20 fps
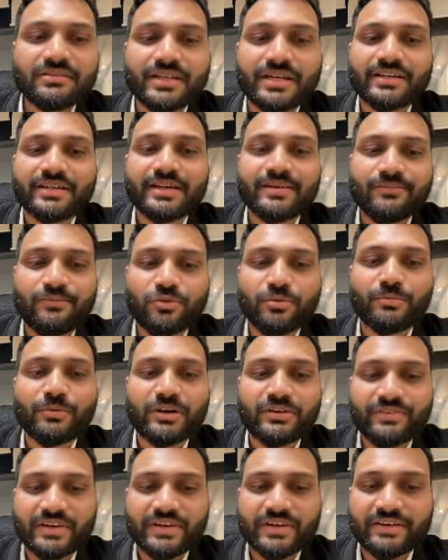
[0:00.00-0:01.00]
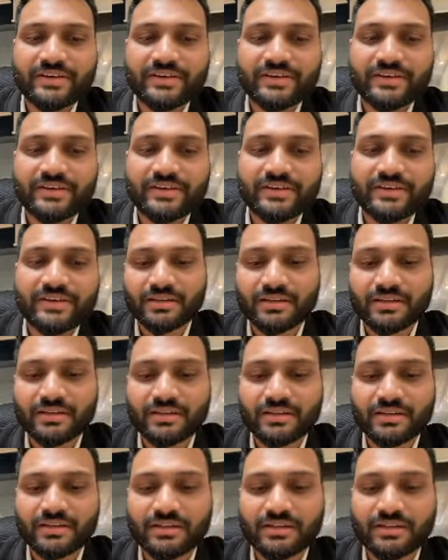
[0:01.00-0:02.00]
that time 4.5 is coming.
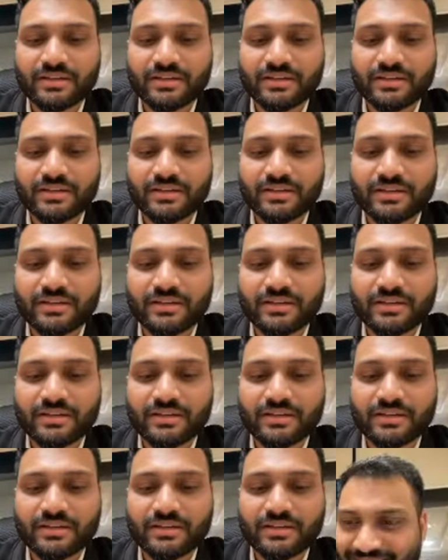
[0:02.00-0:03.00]
So for example, when I